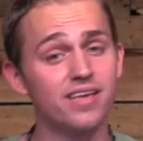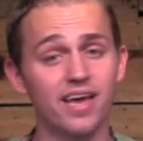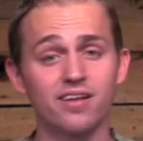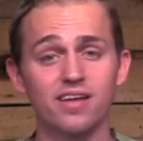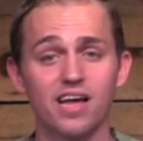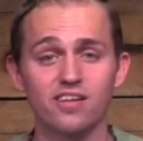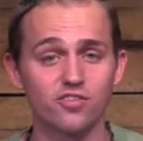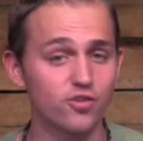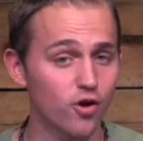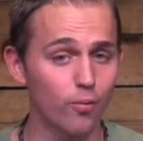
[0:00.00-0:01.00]
can, as
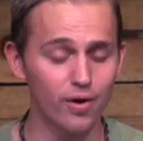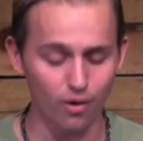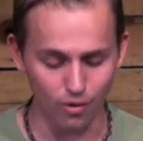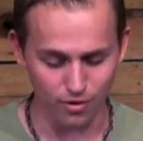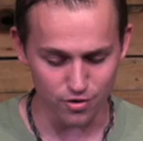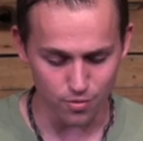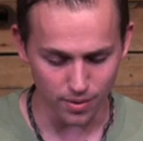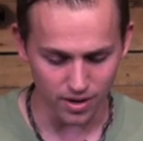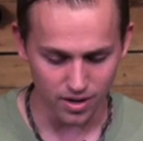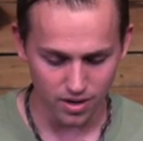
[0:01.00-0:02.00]
they know we are all human.